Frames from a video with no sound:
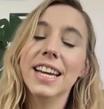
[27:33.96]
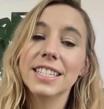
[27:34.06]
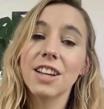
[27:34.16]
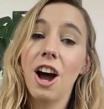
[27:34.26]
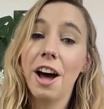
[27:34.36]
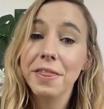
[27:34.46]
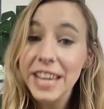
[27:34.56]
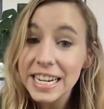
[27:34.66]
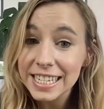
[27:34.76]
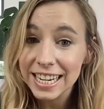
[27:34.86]
That's
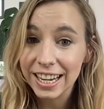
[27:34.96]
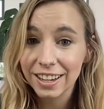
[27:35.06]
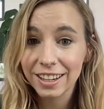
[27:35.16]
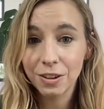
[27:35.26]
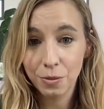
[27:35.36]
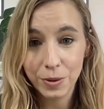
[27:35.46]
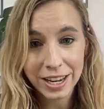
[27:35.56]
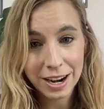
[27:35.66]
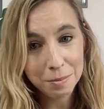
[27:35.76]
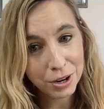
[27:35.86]
authentic with
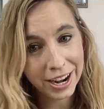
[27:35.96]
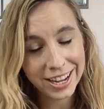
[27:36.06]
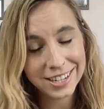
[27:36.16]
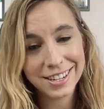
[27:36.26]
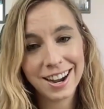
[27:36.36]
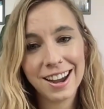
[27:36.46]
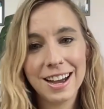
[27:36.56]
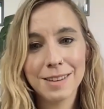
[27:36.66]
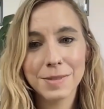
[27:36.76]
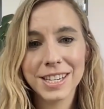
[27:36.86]
the number
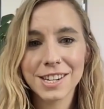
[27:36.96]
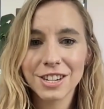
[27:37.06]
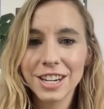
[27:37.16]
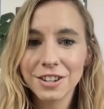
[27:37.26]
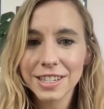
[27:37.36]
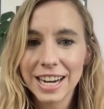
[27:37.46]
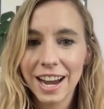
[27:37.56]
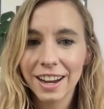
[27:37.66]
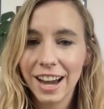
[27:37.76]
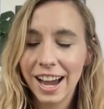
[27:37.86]

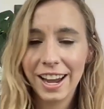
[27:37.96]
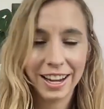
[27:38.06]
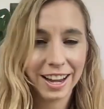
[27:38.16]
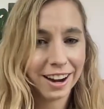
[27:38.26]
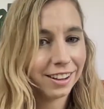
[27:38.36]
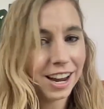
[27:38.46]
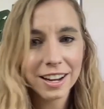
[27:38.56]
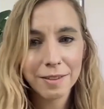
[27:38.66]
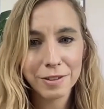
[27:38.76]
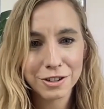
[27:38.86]
8.com/NeedleStack. I got a lot
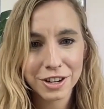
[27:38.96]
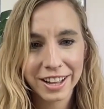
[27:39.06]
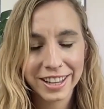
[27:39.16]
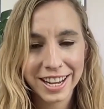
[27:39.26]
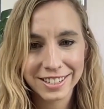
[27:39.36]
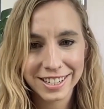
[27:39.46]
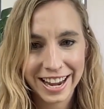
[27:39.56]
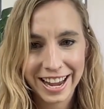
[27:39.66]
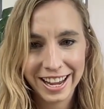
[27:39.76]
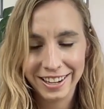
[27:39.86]
of confusion on that
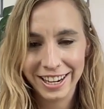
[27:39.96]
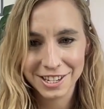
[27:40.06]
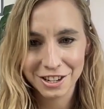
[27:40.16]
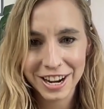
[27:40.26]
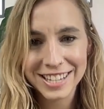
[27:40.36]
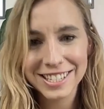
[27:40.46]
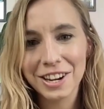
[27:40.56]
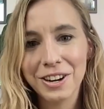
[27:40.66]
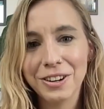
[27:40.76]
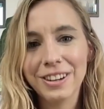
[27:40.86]
today and yesterday,
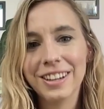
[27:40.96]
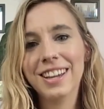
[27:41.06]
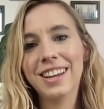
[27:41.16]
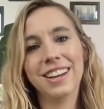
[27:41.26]
so make